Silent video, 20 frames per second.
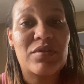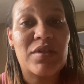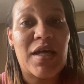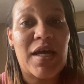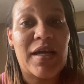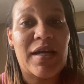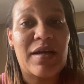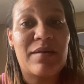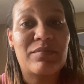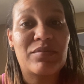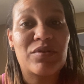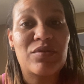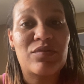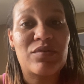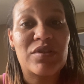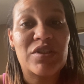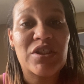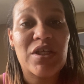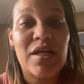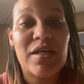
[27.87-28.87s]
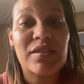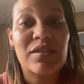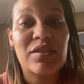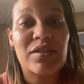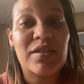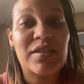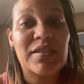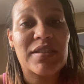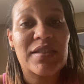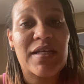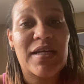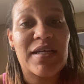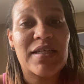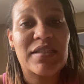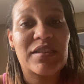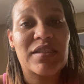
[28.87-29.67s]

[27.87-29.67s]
like I'm throwing shots or anything,